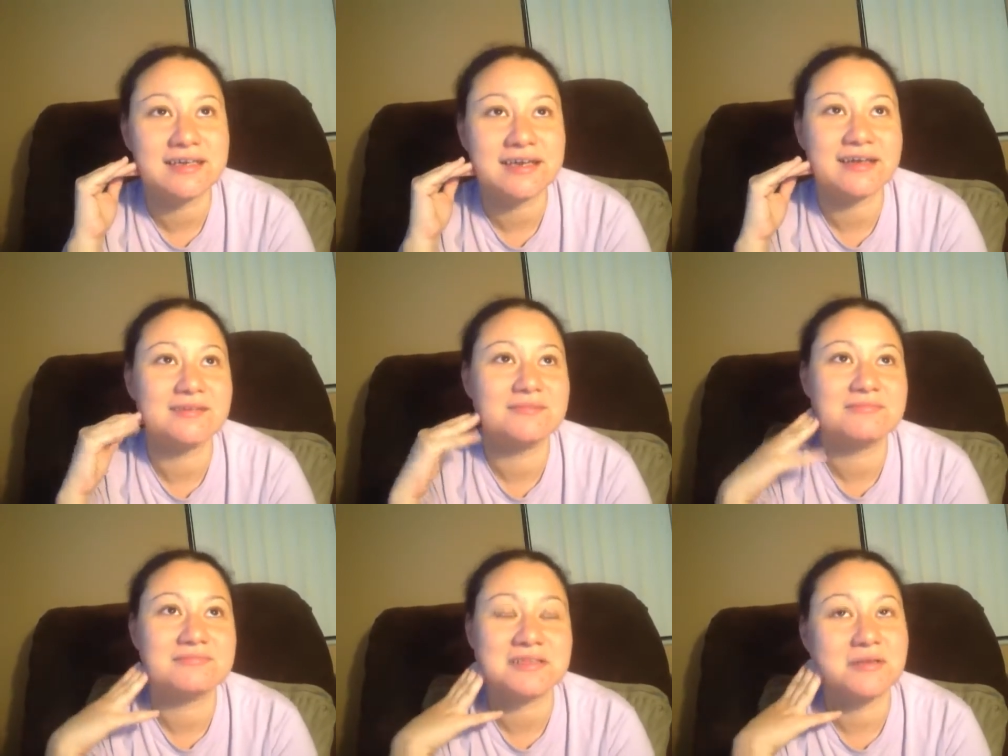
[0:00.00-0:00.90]
and
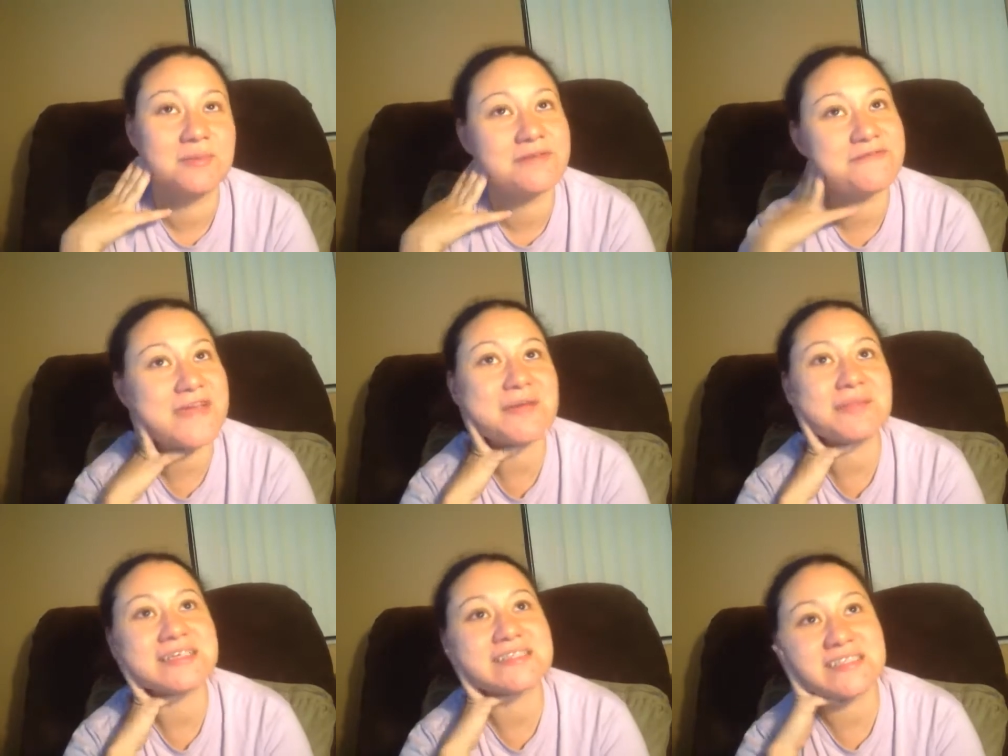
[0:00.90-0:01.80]
a little bit of
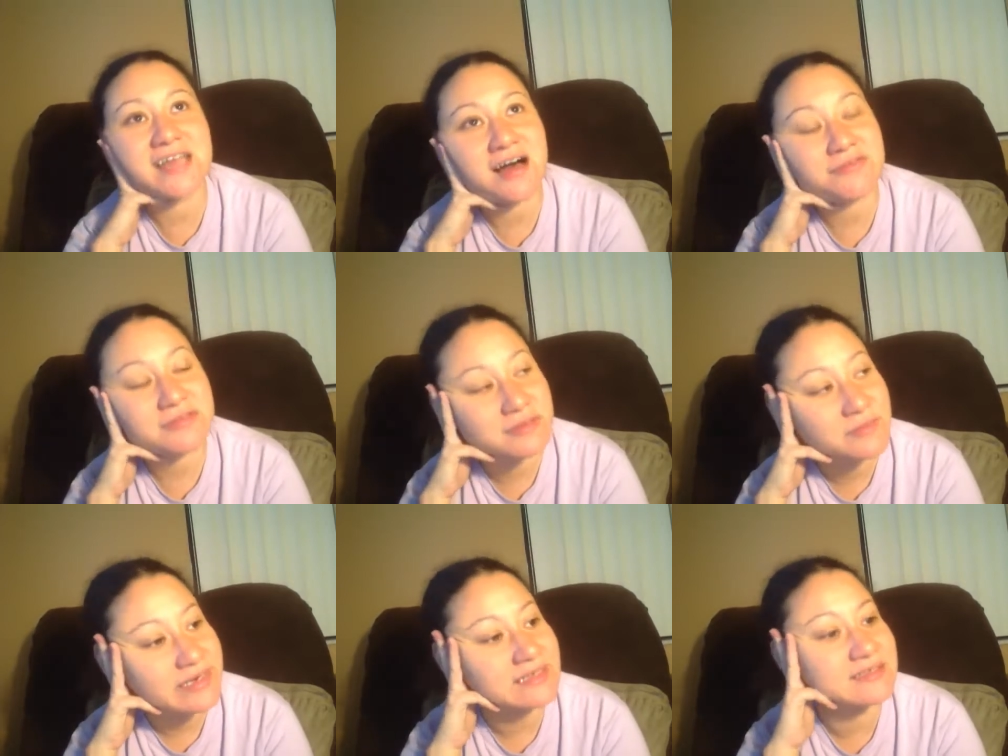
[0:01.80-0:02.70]
family stuff, a
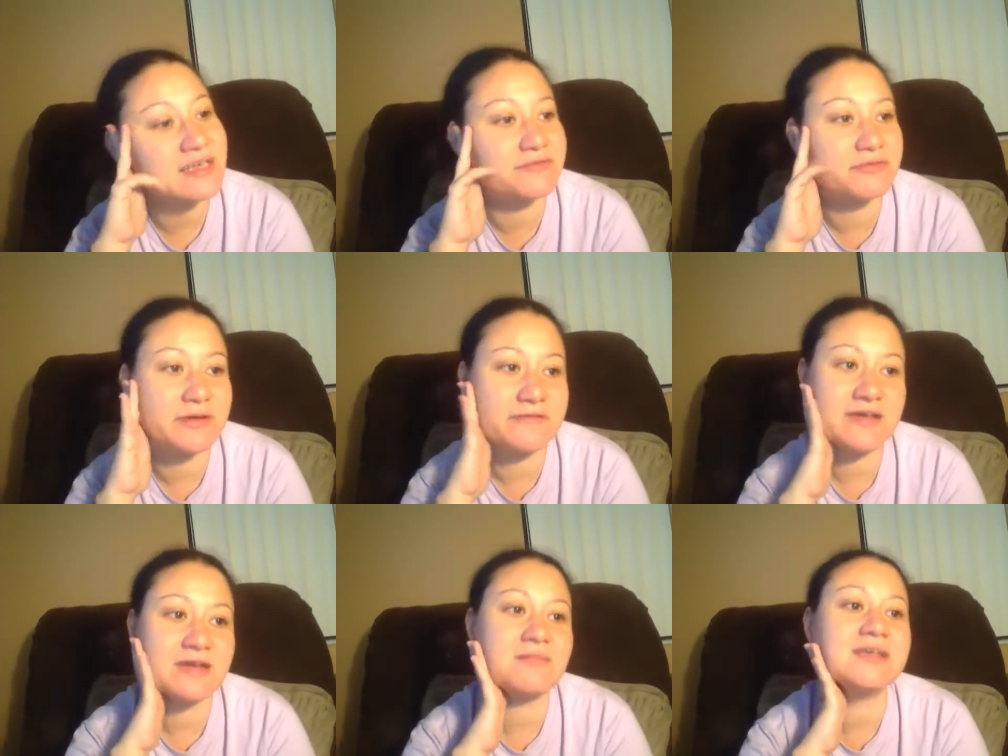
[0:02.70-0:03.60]
little bit of insight for my
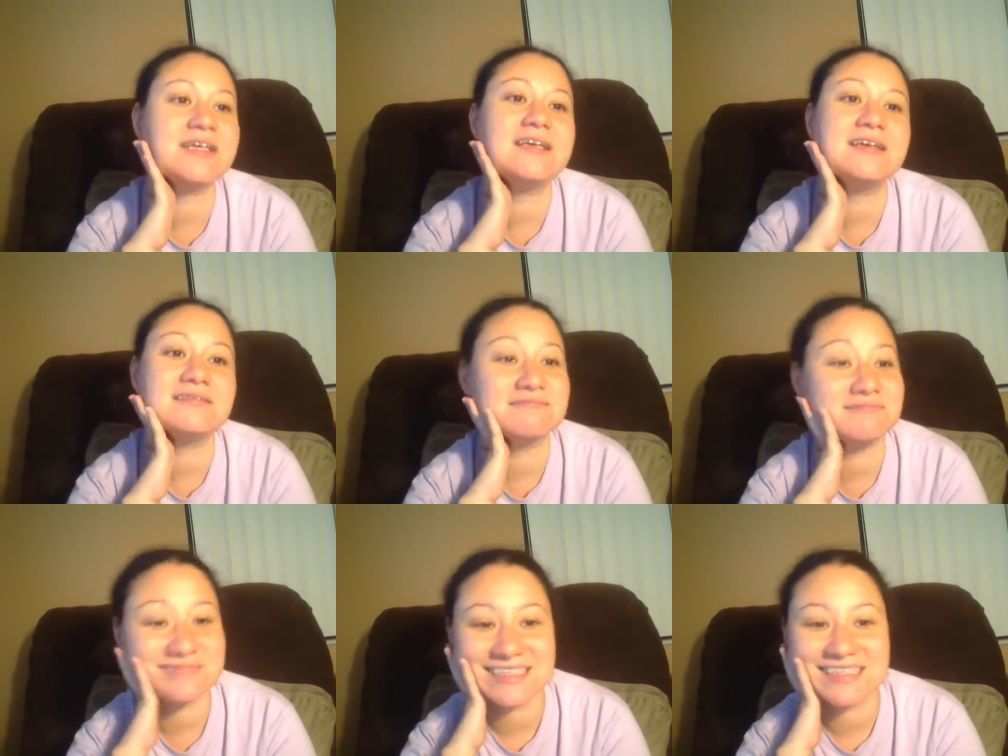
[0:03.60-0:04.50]
family. And,
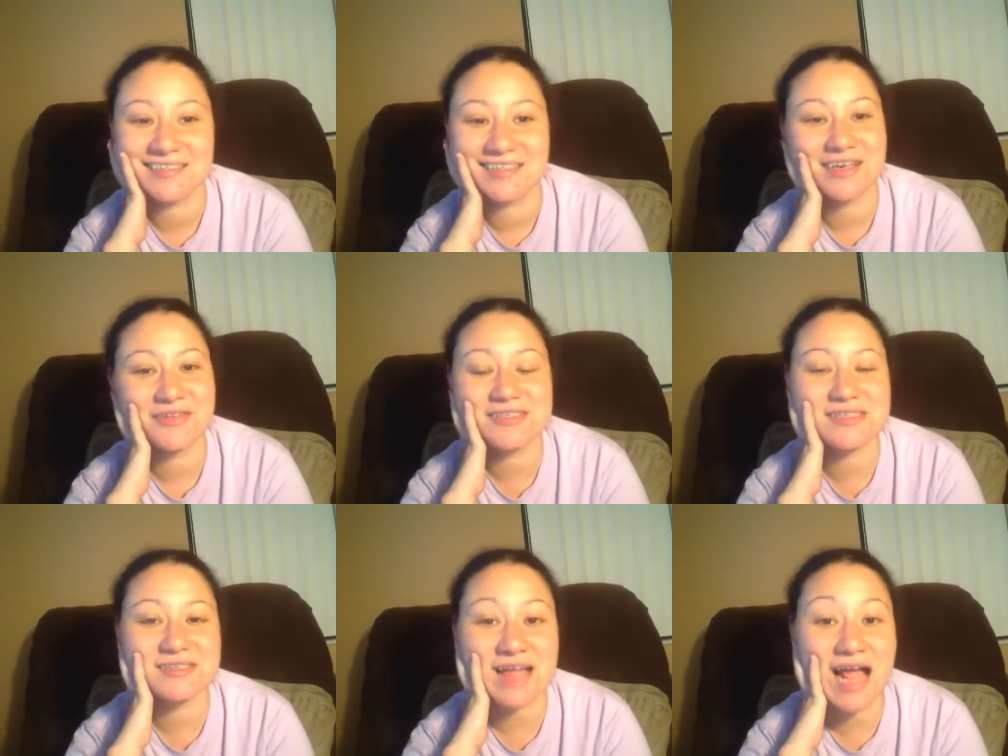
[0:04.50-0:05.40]
you know, this
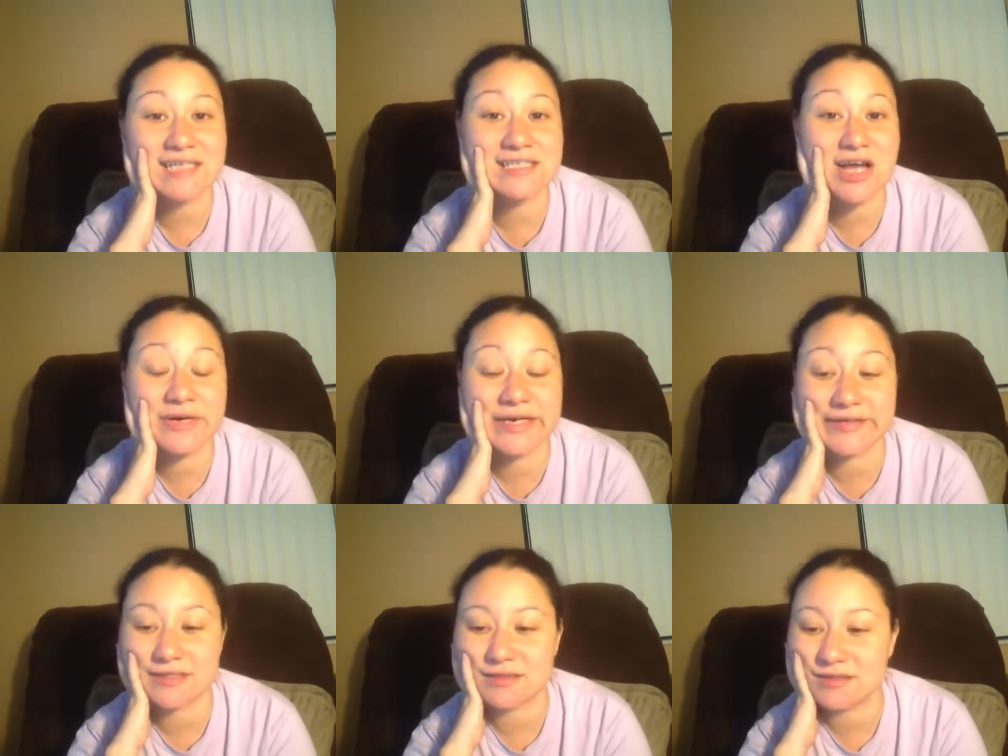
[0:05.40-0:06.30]
is not
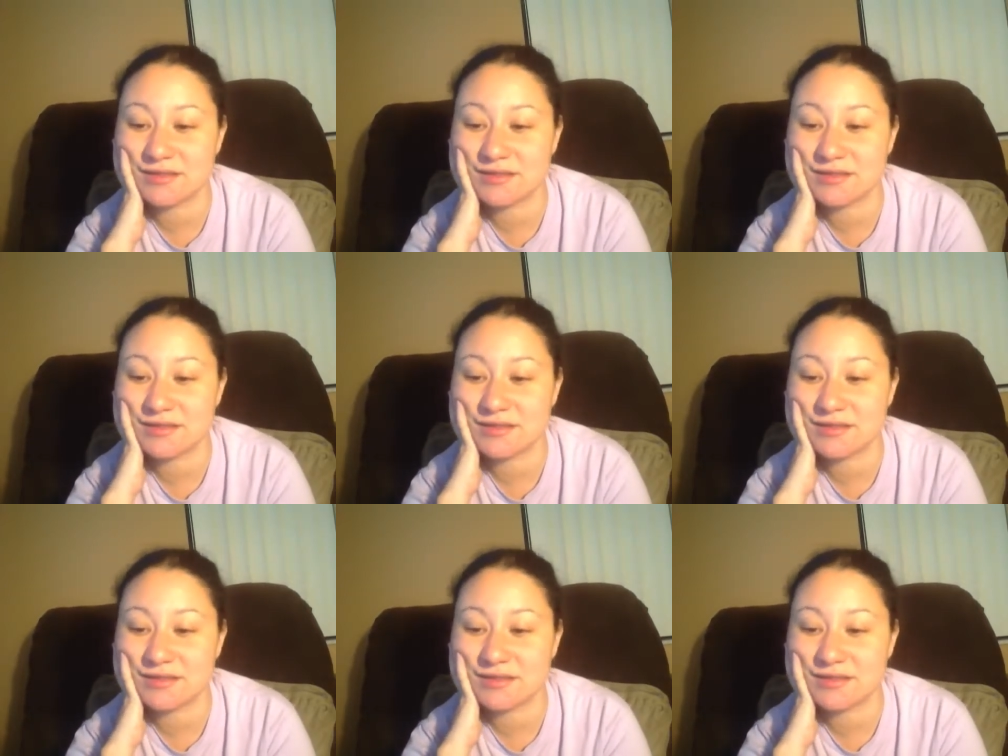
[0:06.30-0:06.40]
coherent.